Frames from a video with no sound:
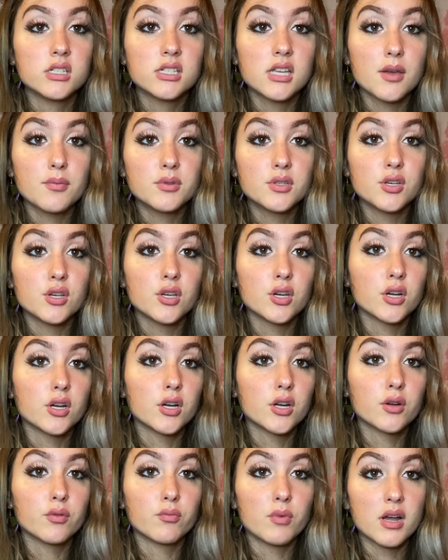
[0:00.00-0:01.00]
Skip to
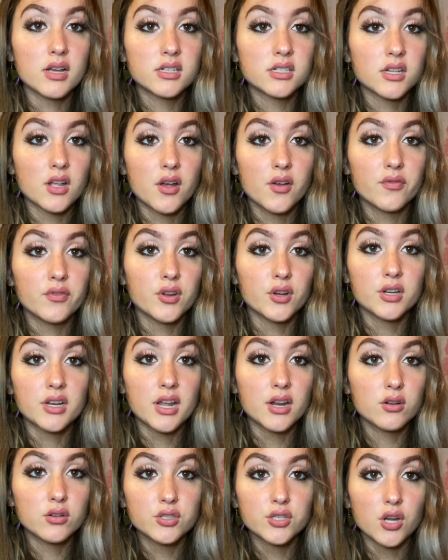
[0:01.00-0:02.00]
your rest of your
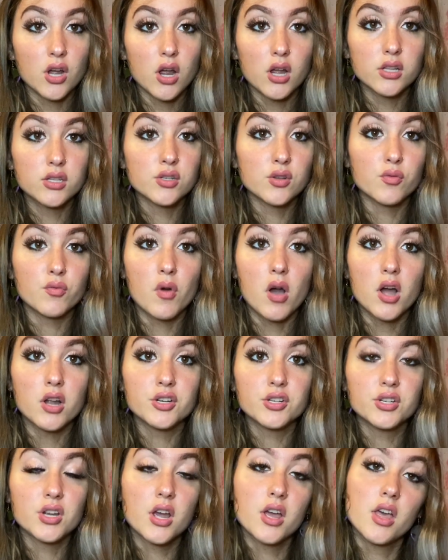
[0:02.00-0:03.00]
natal chart to
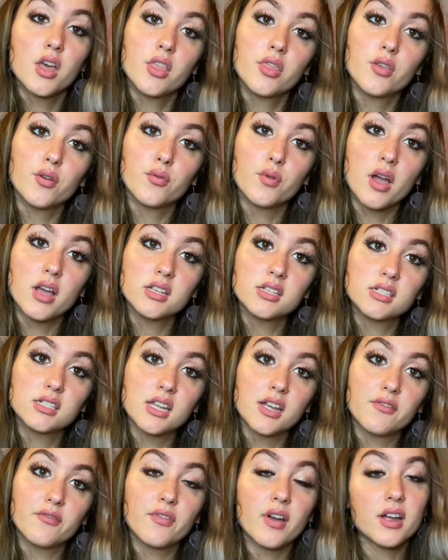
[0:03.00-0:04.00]
watch the rest
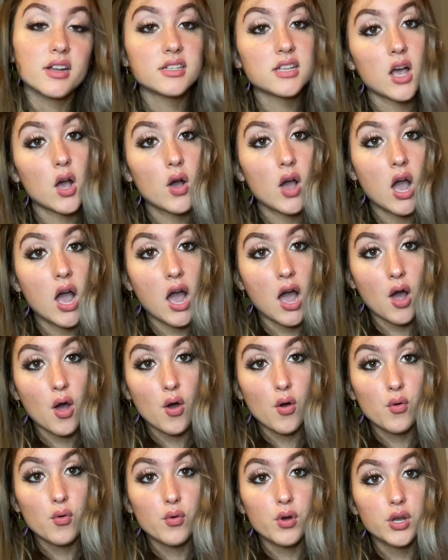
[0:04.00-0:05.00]
and find out how
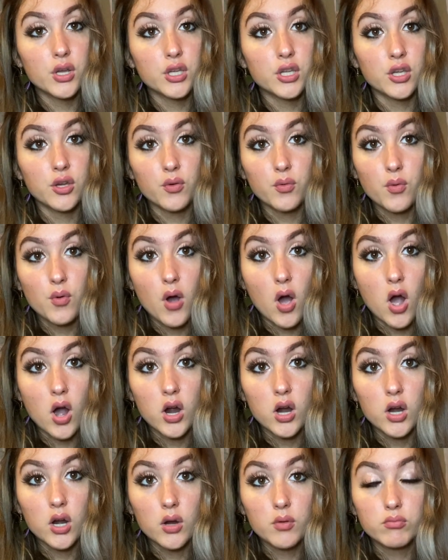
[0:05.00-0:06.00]
you
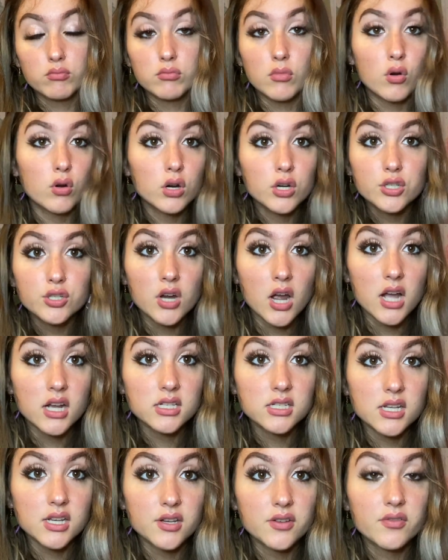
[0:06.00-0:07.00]
are more
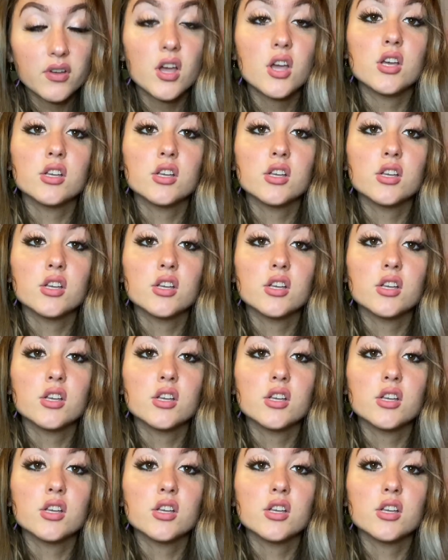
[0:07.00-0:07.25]
attractive.